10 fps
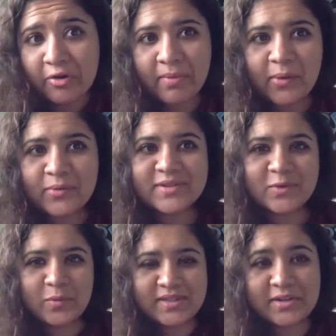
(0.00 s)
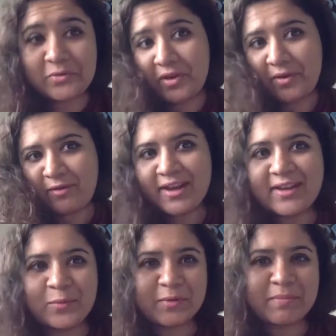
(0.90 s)
thought about. So we said, okay,
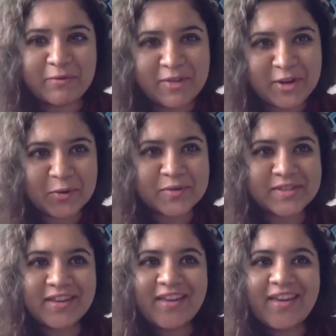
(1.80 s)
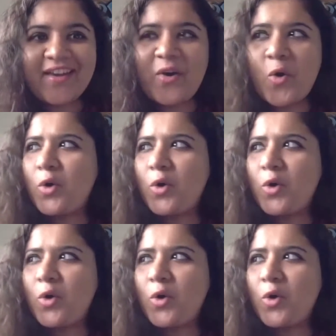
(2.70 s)
fine, we'll make videos.